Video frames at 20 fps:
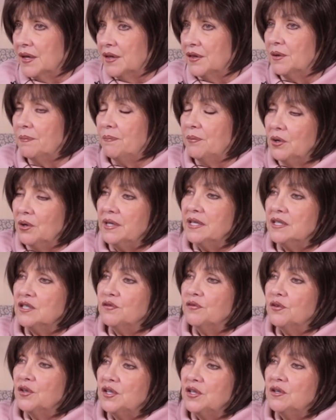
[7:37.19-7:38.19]
the book is
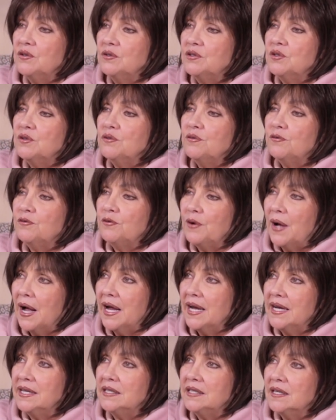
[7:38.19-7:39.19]
for you to
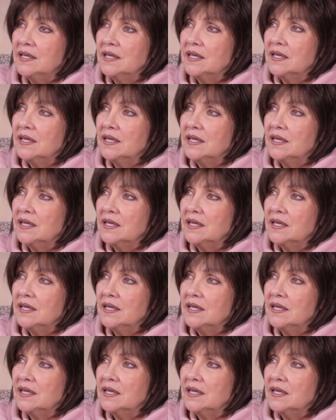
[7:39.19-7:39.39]
find